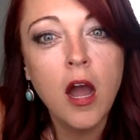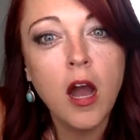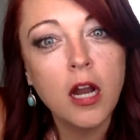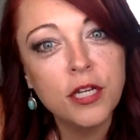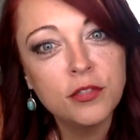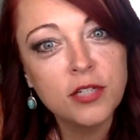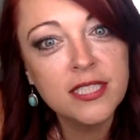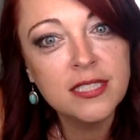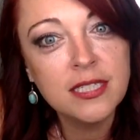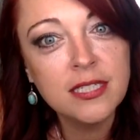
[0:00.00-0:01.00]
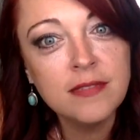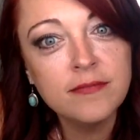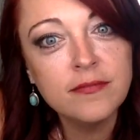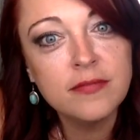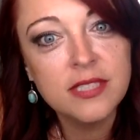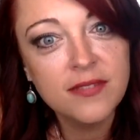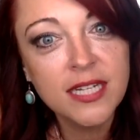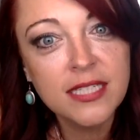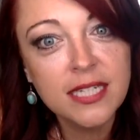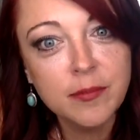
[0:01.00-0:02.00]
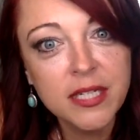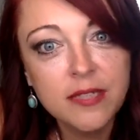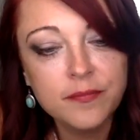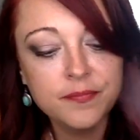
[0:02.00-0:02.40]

Are you trusting divine timing?